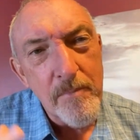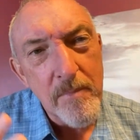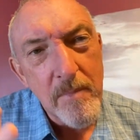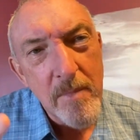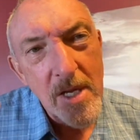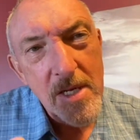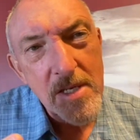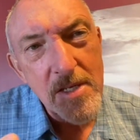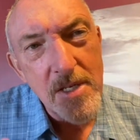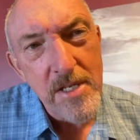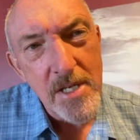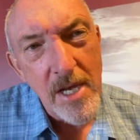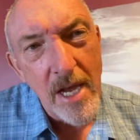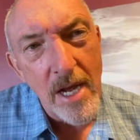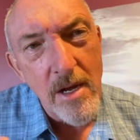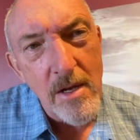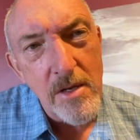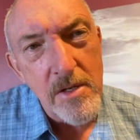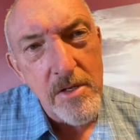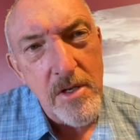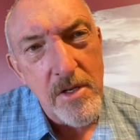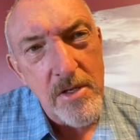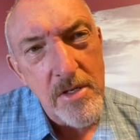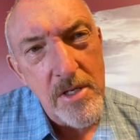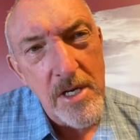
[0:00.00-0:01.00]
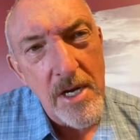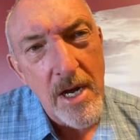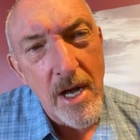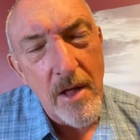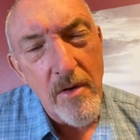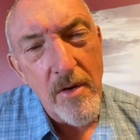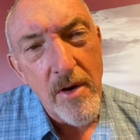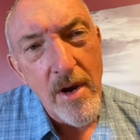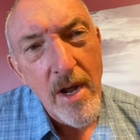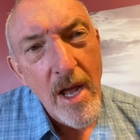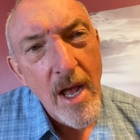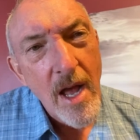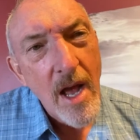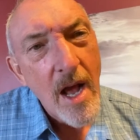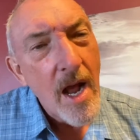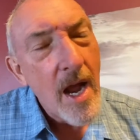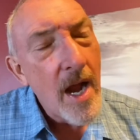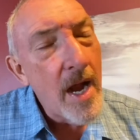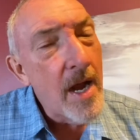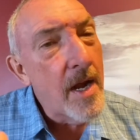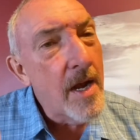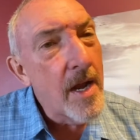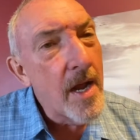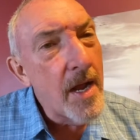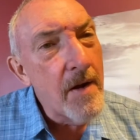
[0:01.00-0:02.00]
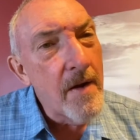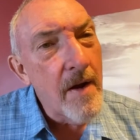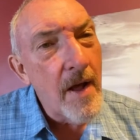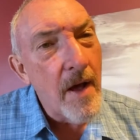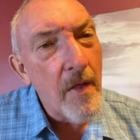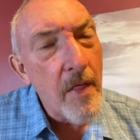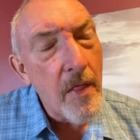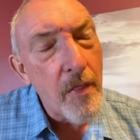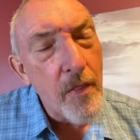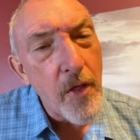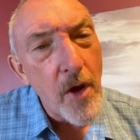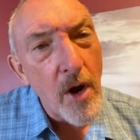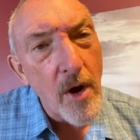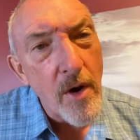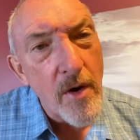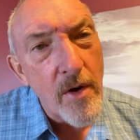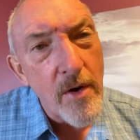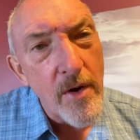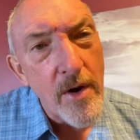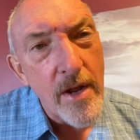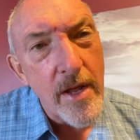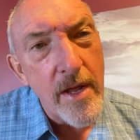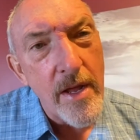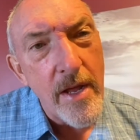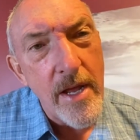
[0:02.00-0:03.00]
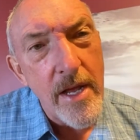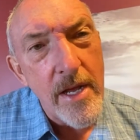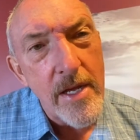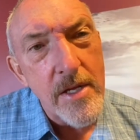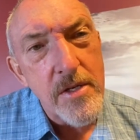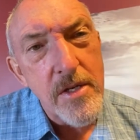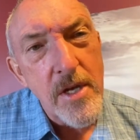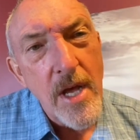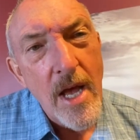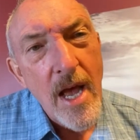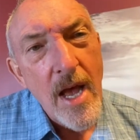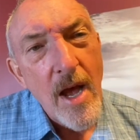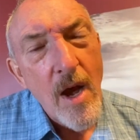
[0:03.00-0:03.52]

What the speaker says: sales is another. And a third is,